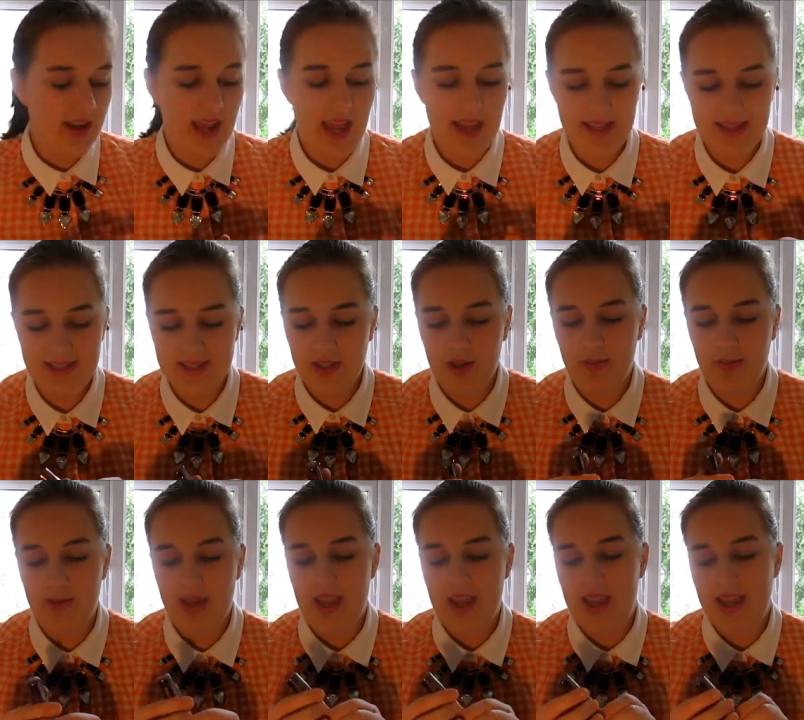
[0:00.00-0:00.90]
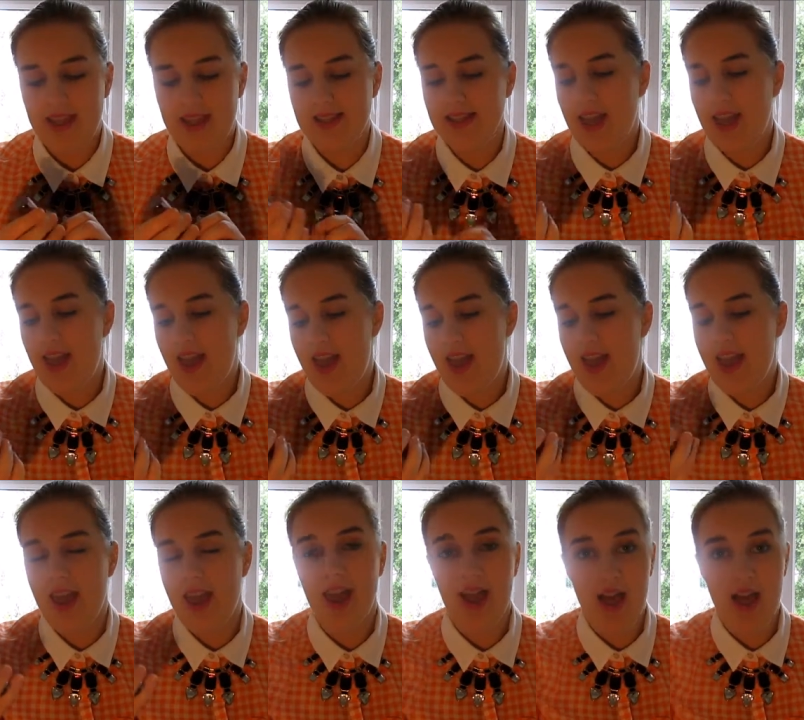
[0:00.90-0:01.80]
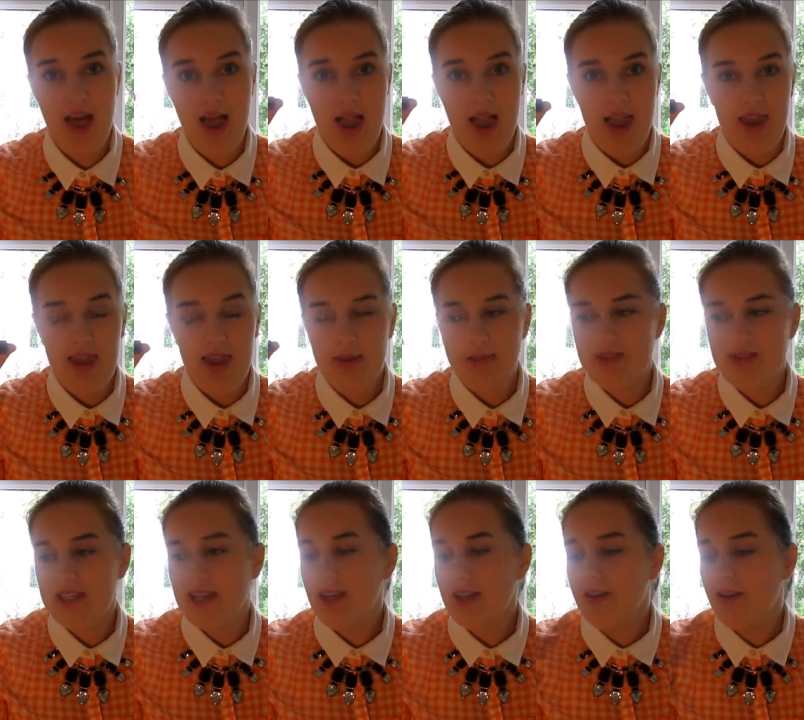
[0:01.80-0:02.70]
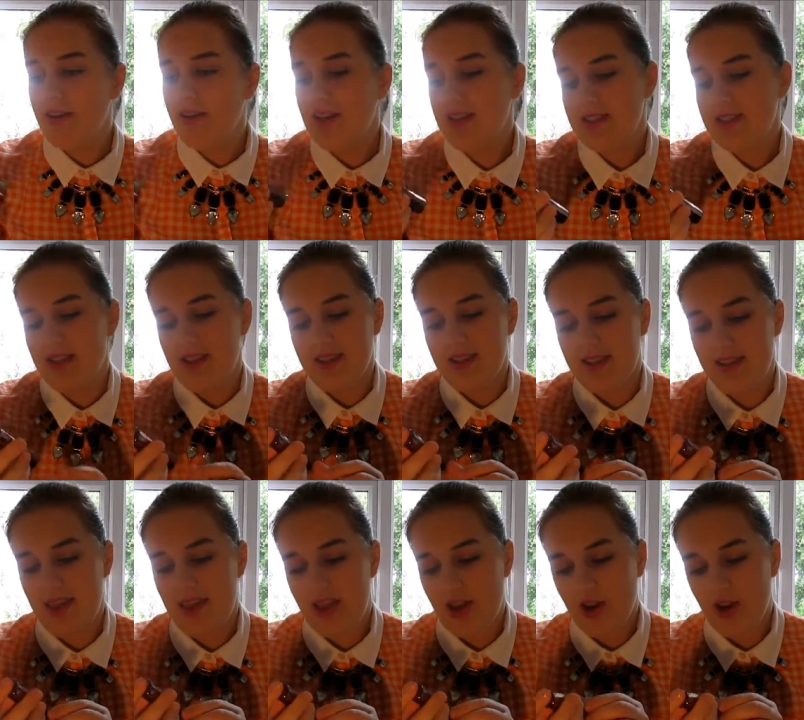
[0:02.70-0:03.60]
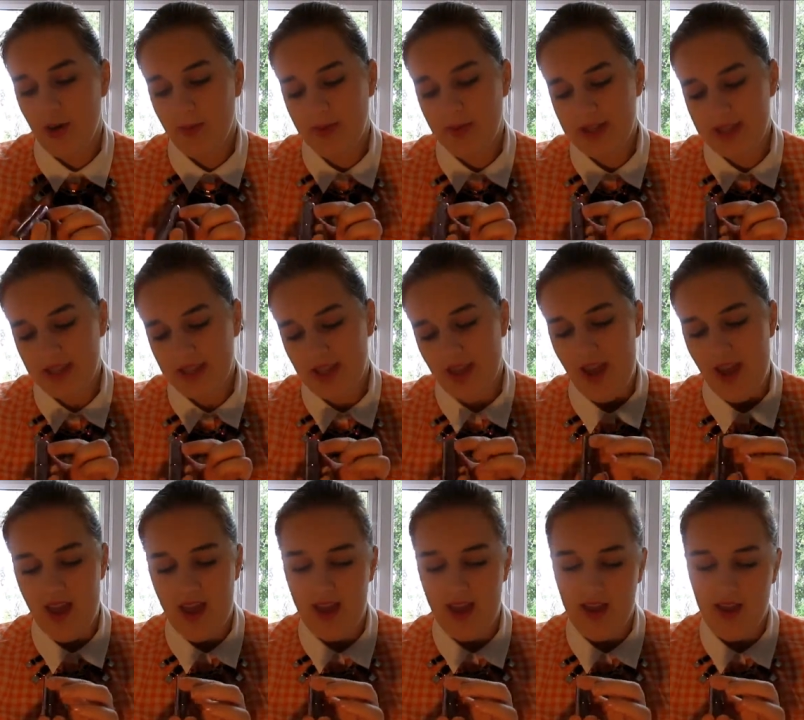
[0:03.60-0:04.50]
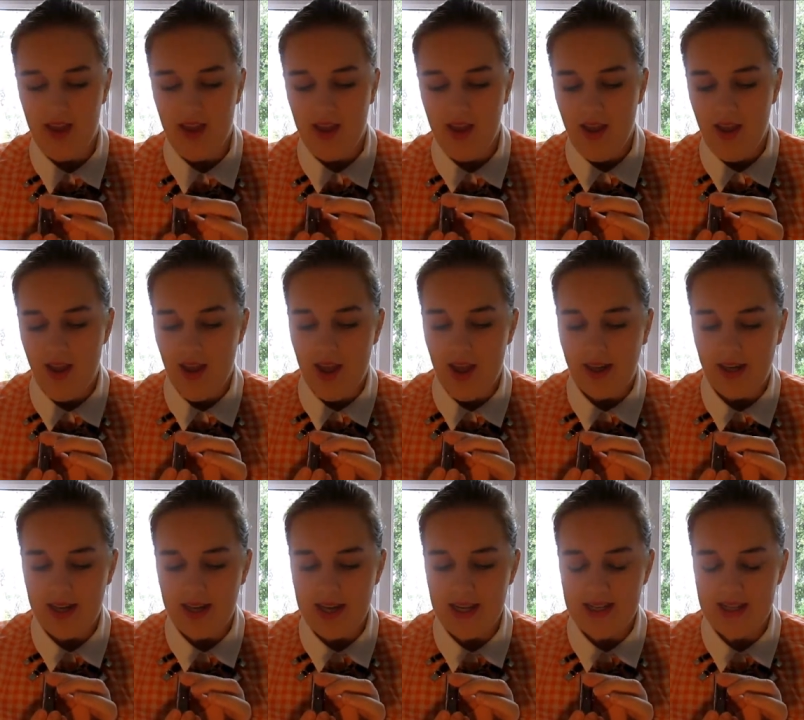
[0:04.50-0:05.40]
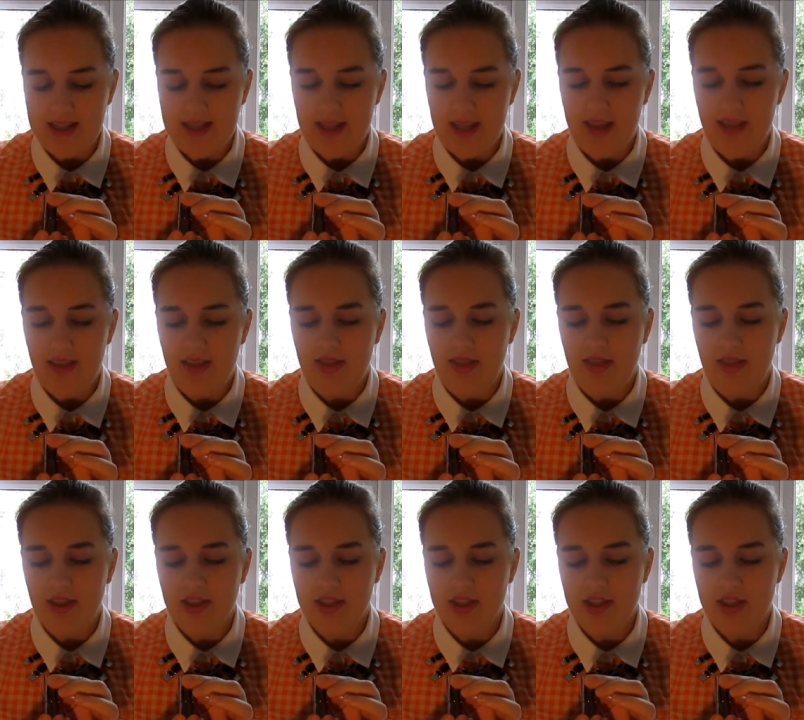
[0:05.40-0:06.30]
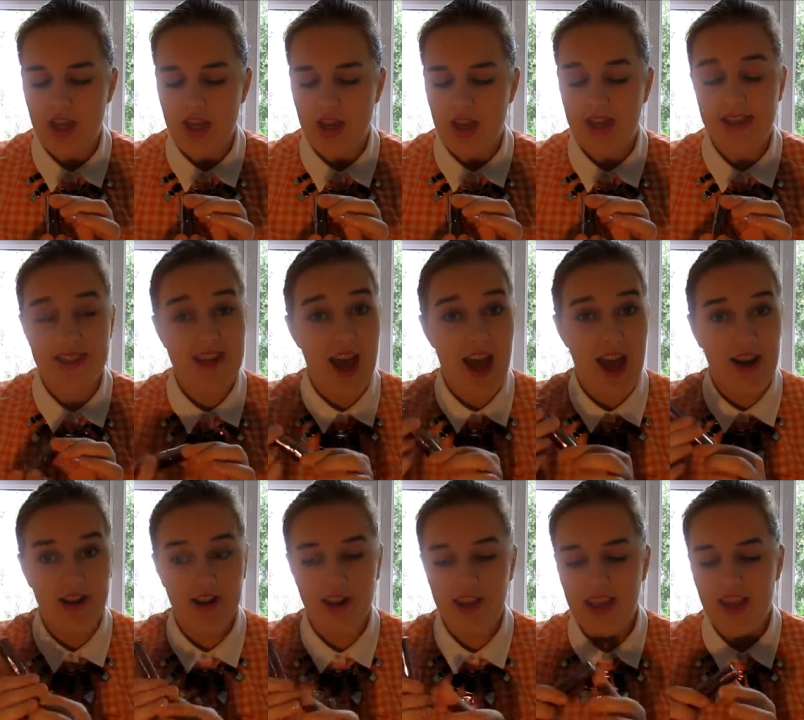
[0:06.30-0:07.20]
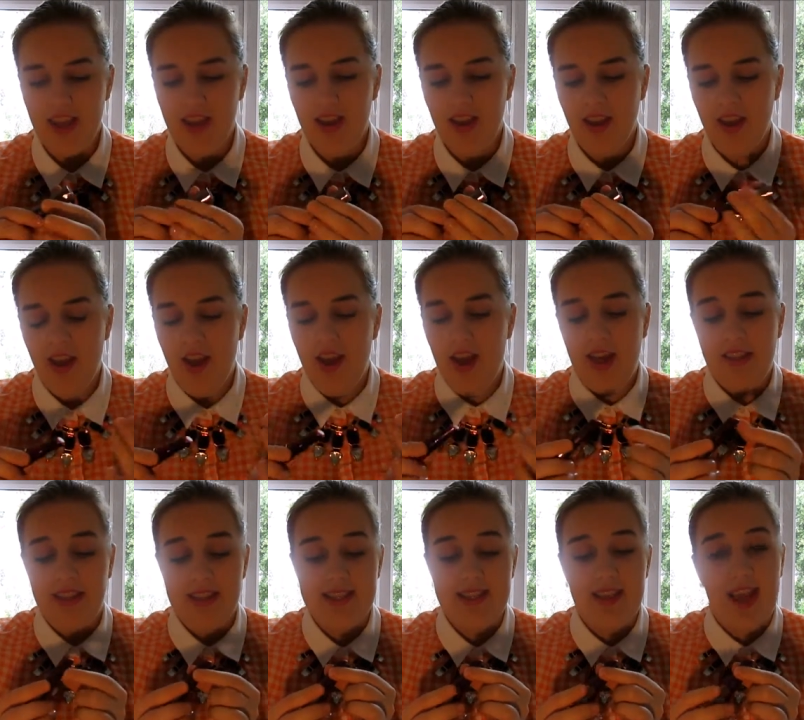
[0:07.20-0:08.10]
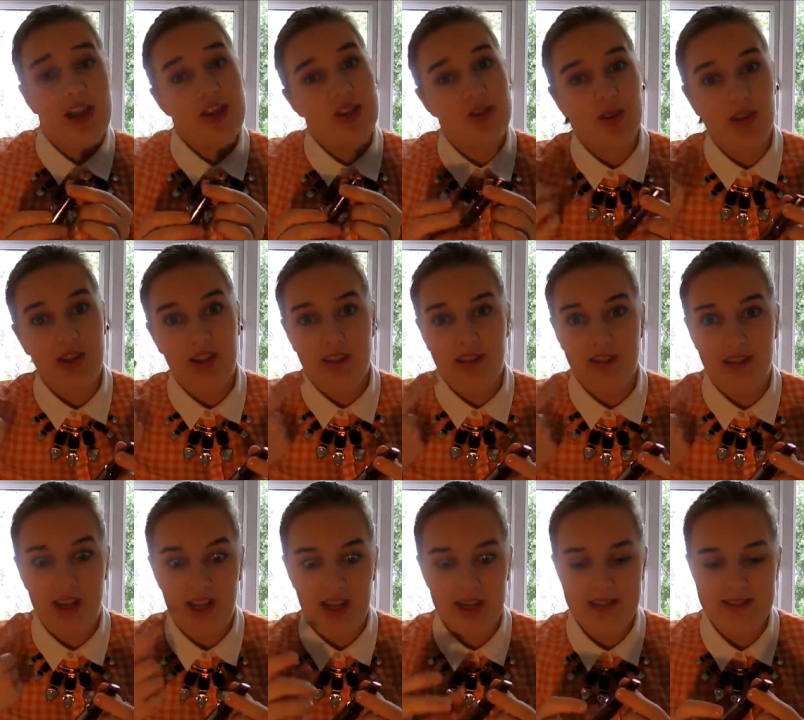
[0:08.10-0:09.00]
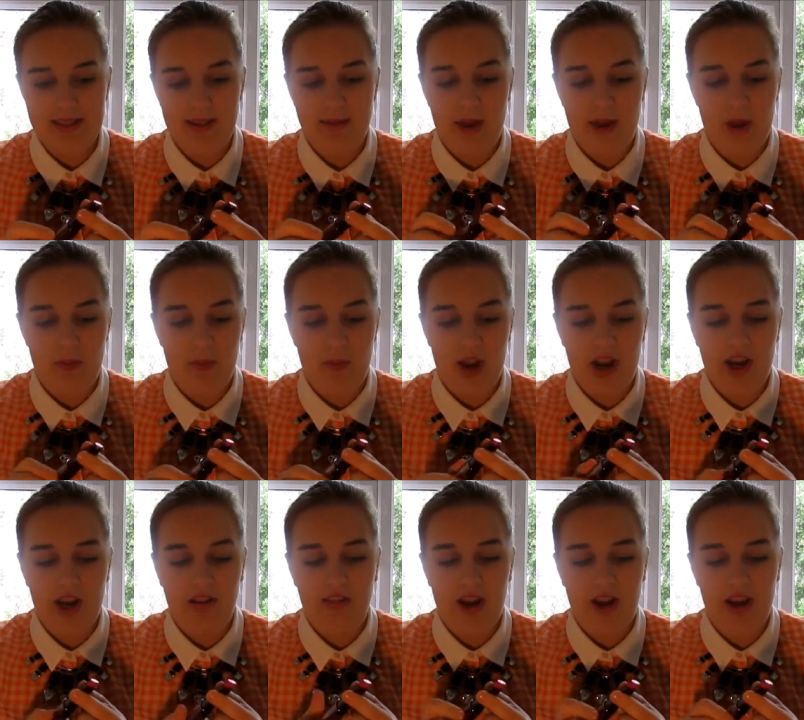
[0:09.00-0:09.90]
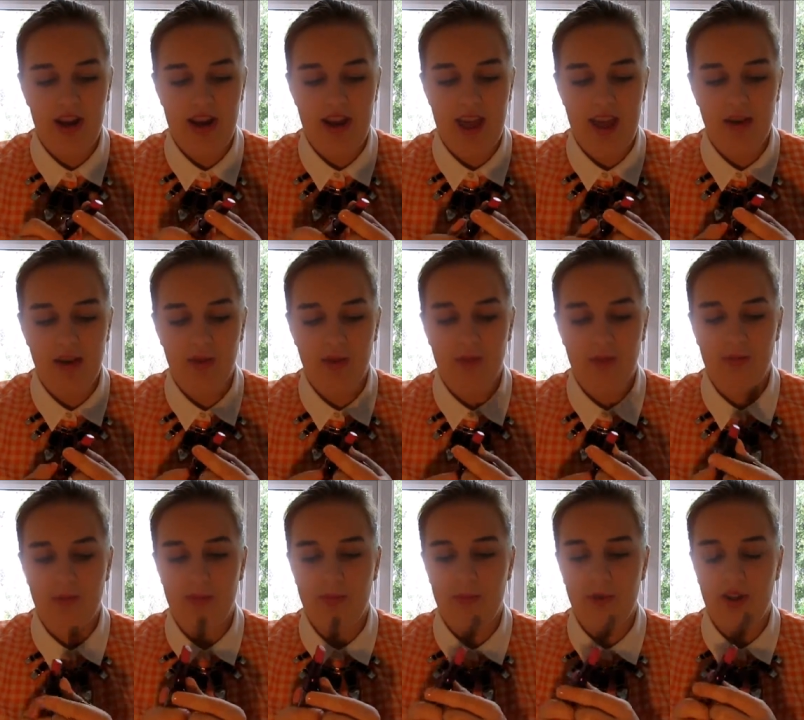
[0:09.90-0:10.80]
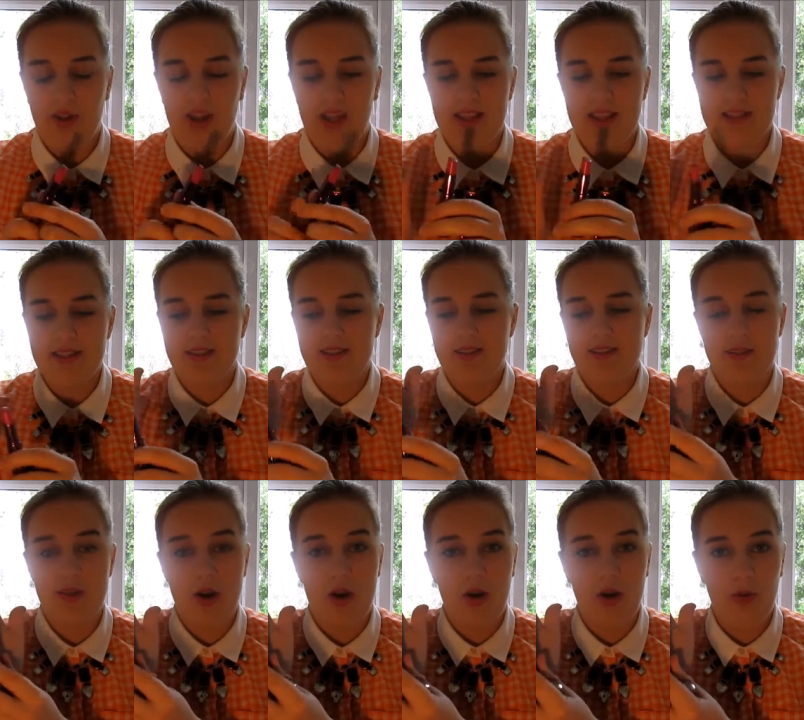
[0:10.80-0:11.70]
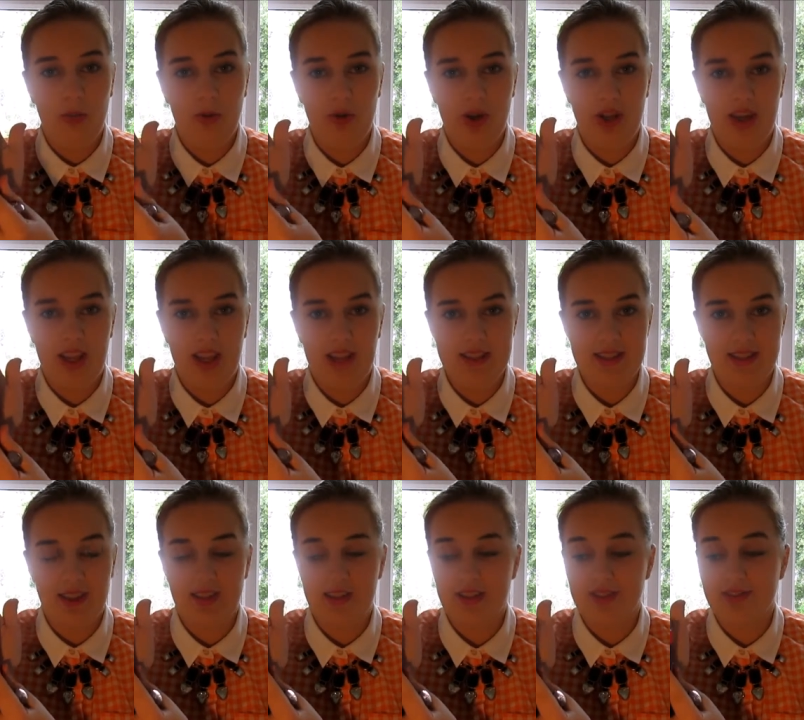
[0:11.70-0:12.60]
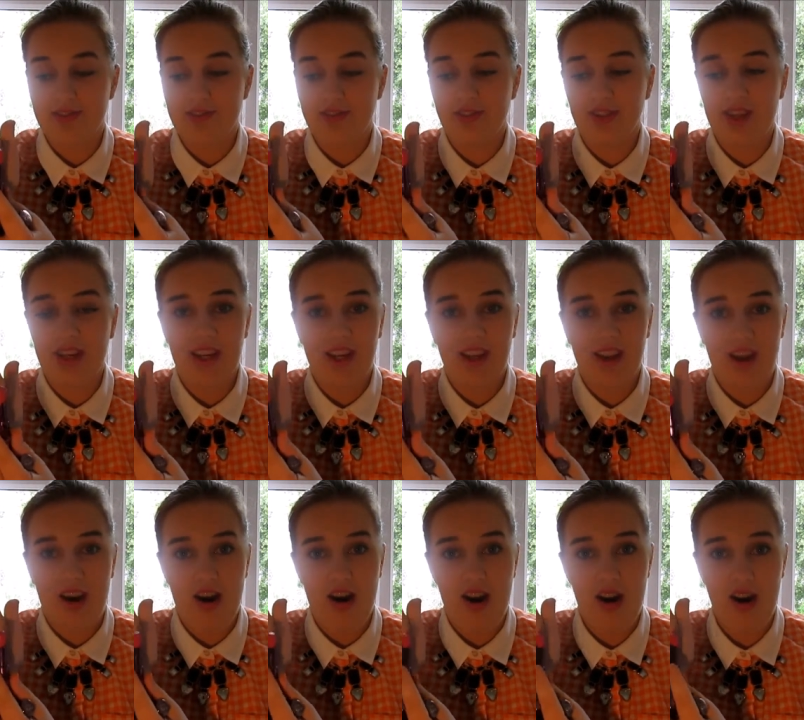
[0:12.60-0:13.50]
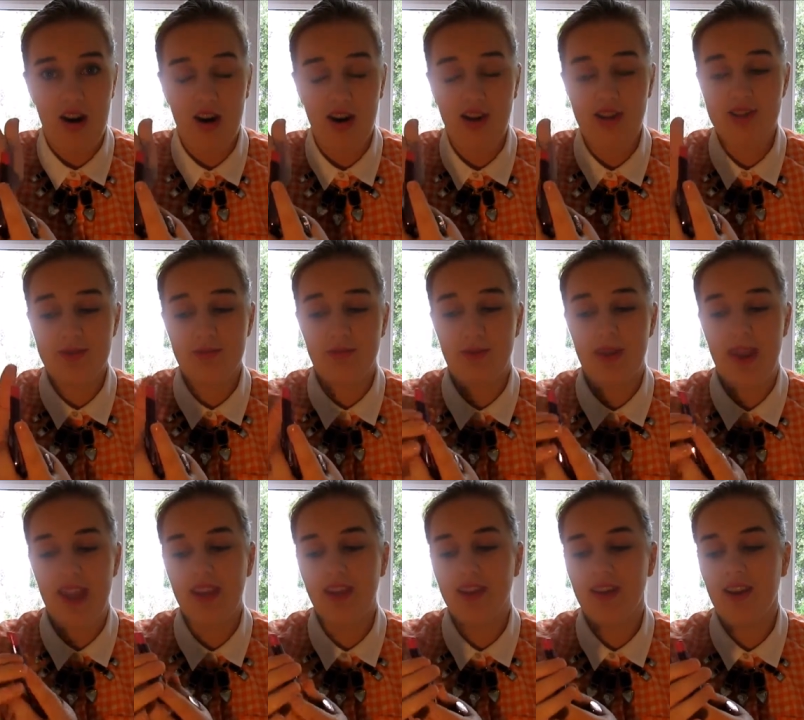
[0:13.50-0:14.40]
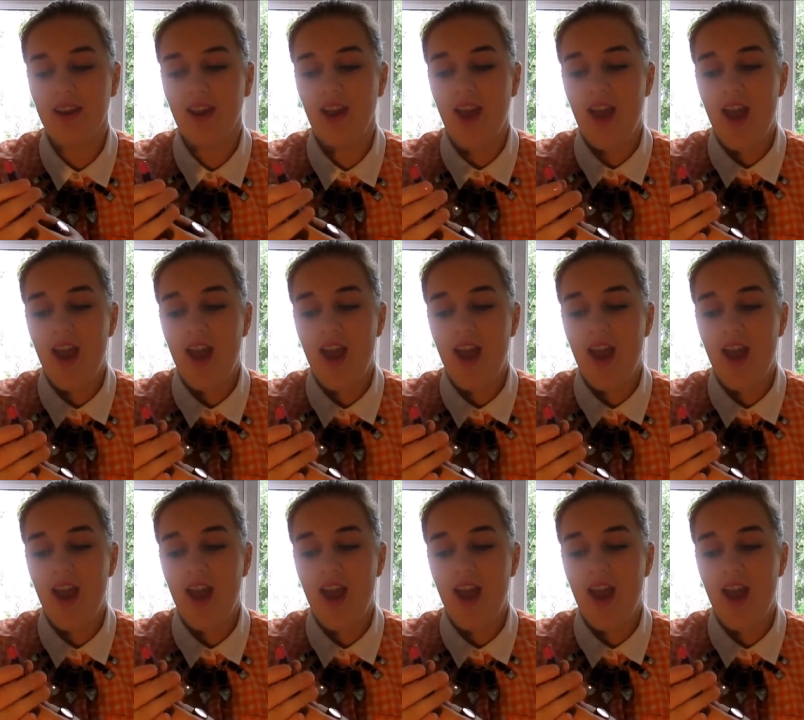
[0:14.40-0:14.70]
Next up is a lipstick. This is the Urban Decay, and it is in the shade Anarchy, and this is the lipstick I'm wearing right now. But it's so pretty. It's like this really hot pink,